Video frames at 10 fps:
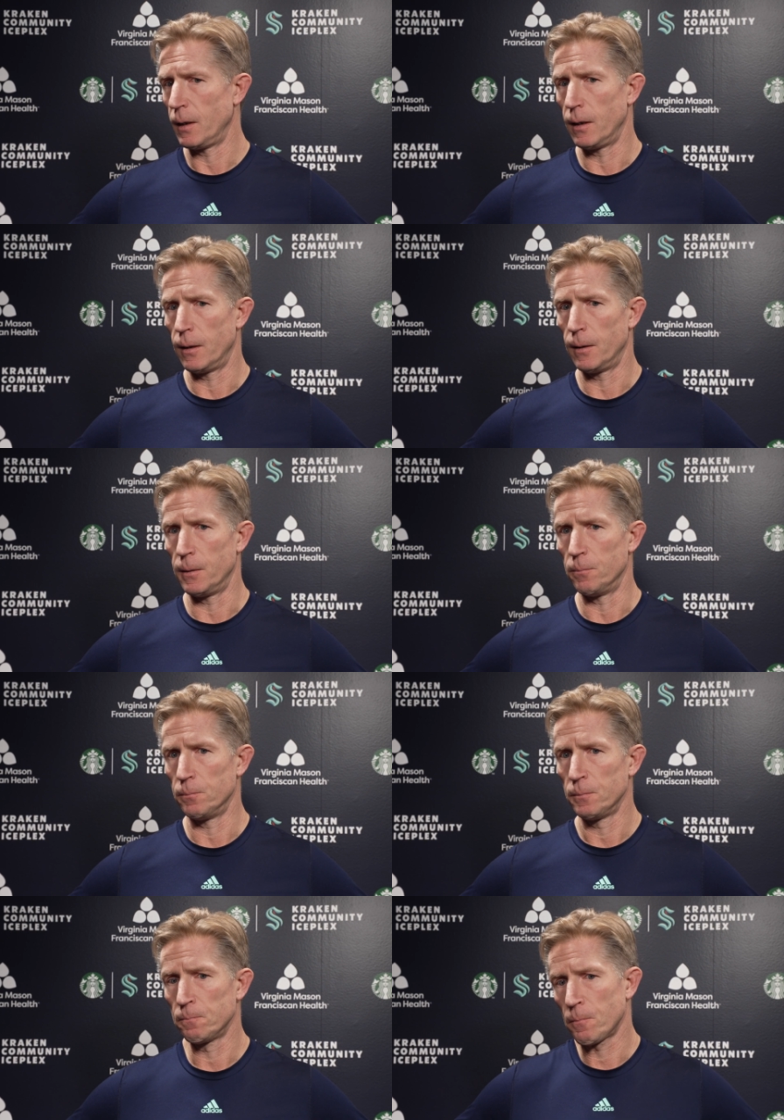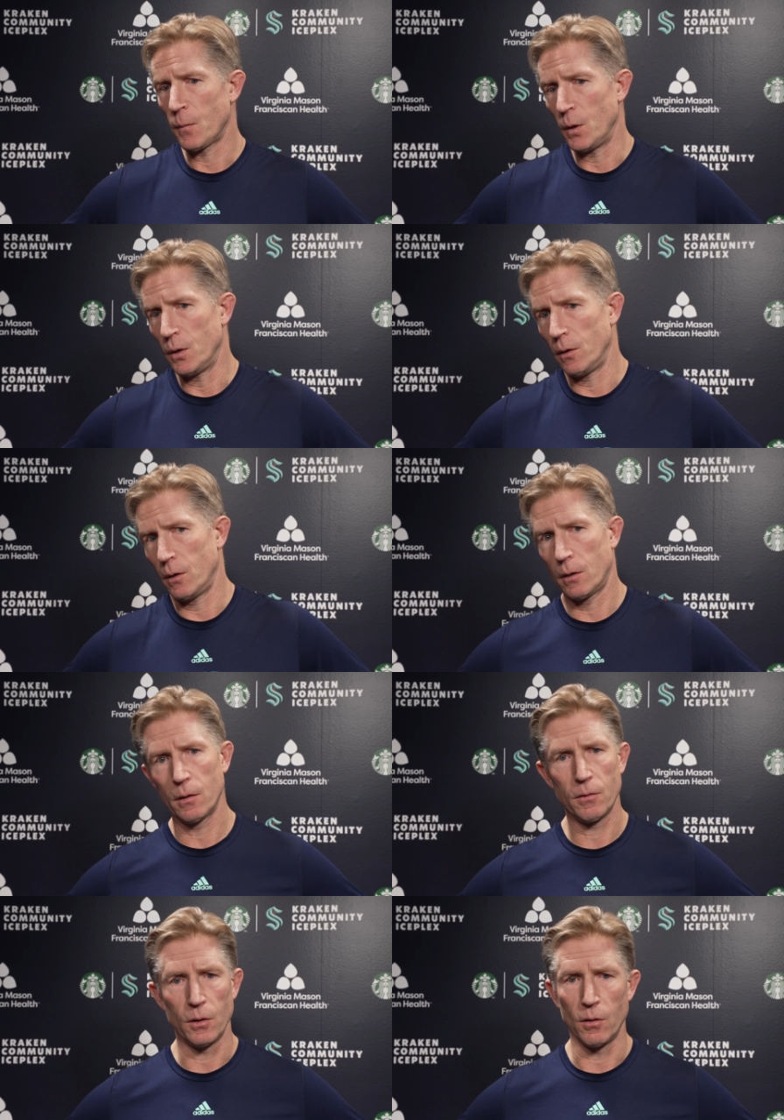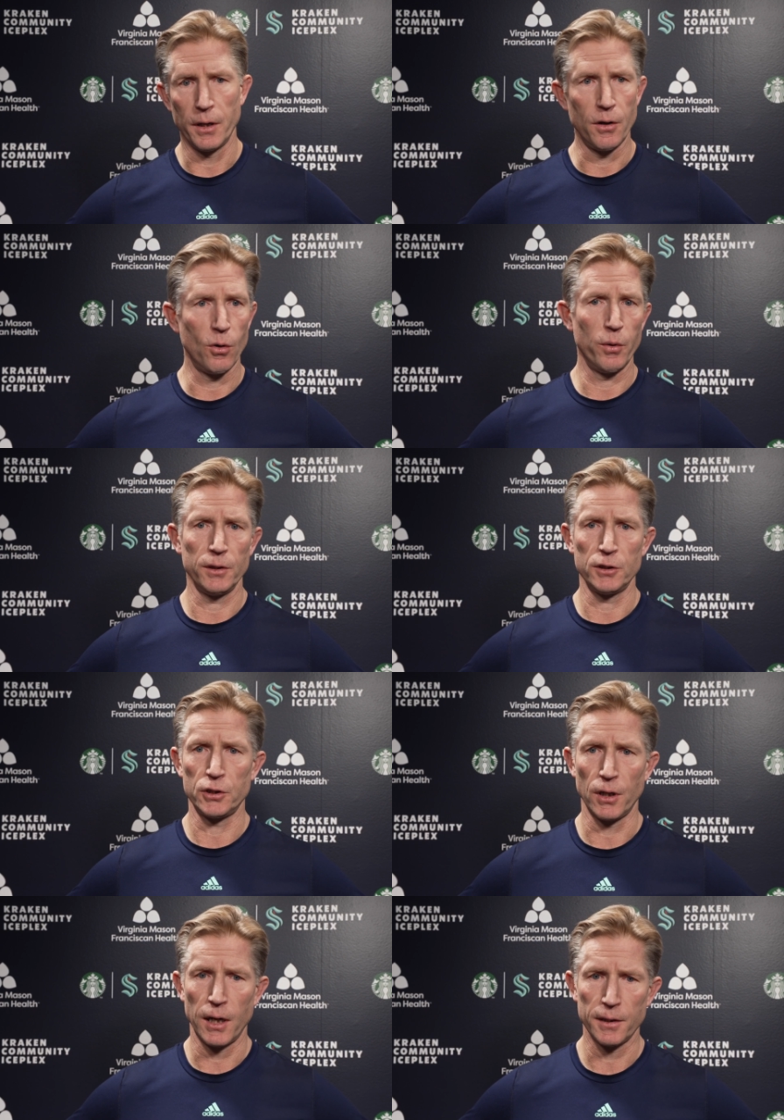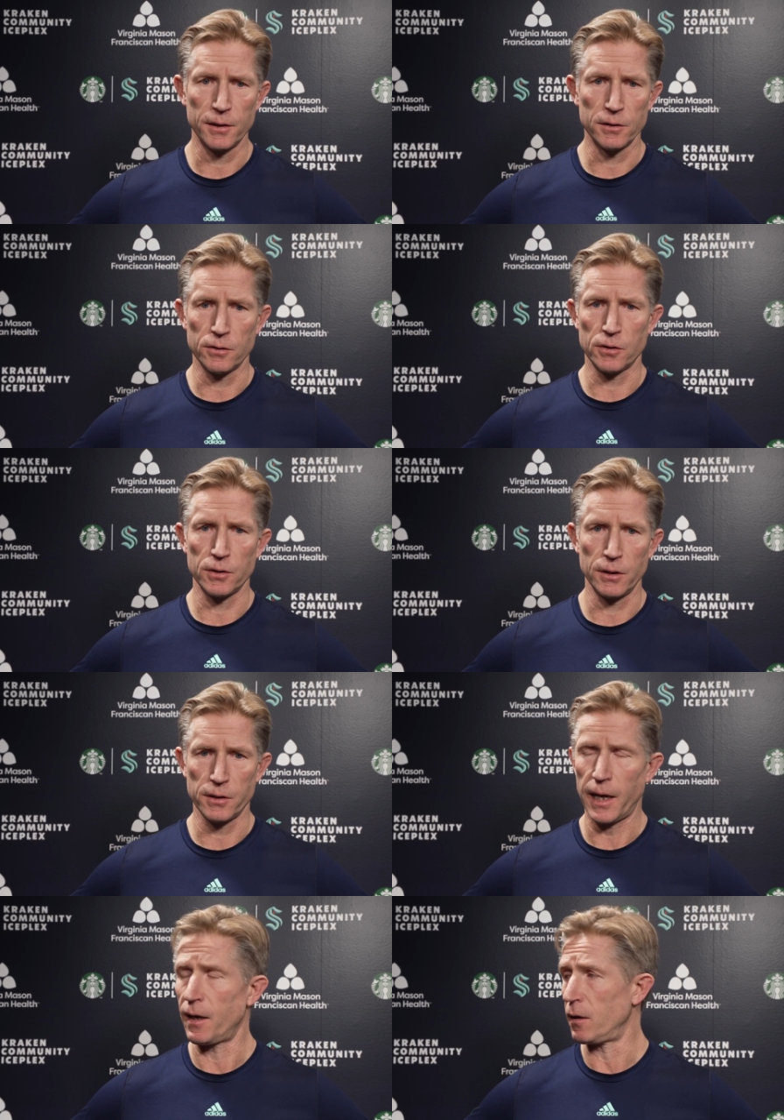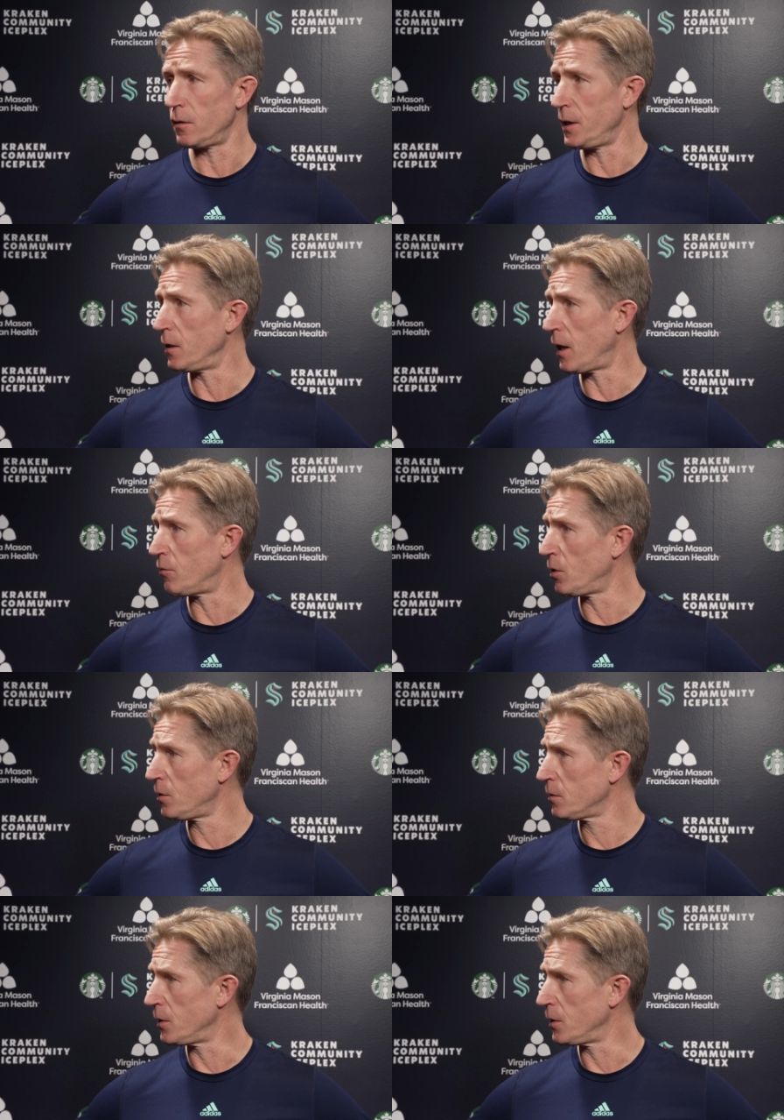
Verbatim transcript: Um, you know, I know his shot is is at an elite level.